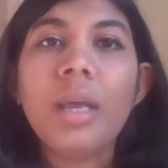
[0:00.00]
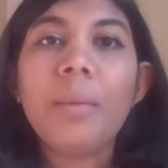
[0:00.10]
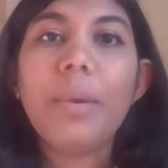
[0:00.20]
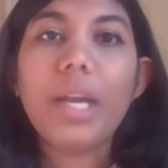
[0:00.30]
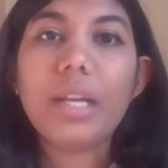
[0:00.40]

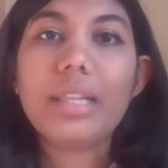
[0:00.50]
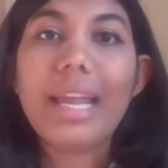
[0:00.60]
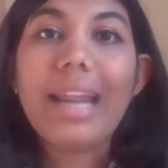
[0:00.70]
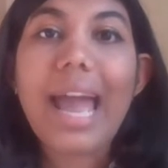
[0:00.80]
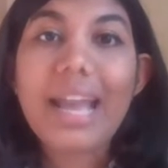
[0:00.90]
but
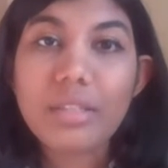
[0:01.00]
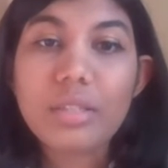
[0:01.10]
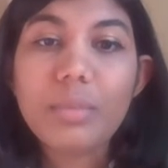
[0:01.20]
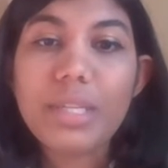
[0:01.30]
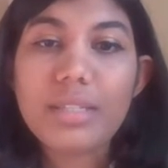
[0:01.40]
there has
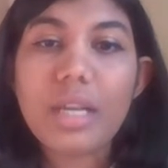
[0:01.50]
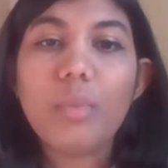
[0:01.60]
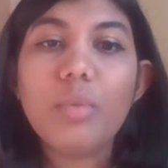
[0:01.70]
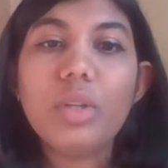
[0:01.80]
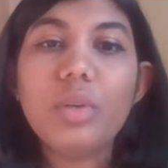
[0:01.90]
to be
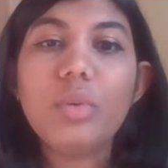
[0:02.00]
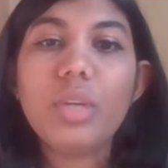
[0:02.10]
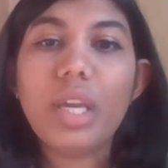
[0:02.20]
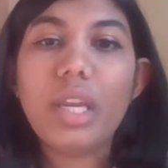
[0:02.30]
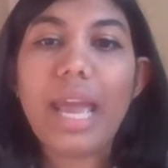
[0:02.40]
someone
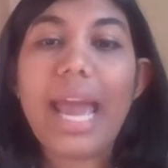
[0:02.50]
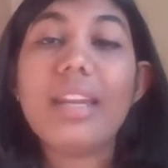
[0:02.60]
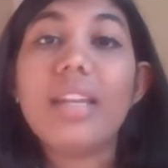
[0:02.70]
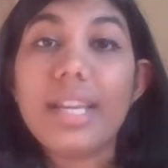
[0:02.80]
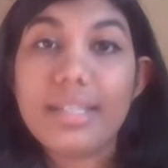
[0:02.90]
who can
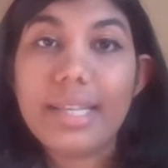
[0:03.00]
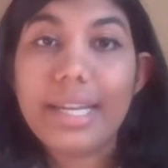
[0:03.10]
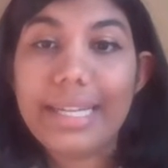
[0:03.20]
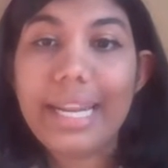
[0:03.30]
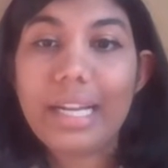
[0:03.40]
analyze
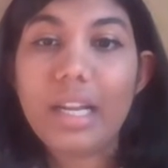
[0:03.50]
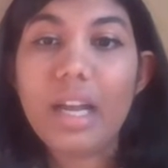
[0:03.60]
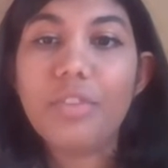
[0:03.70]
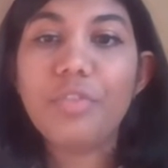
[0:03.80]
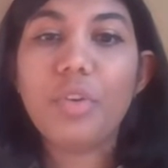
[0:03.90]
that
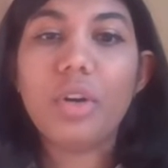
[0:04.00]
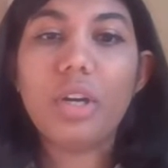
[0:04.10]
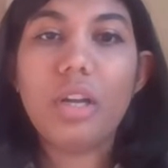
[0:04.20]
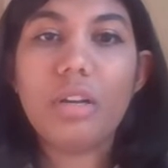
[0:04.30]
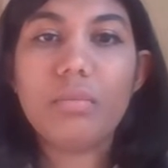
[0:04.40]
data
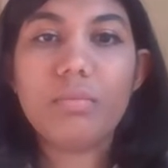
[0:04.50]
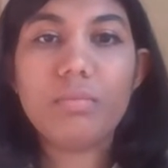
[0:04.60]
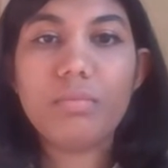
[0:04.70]
for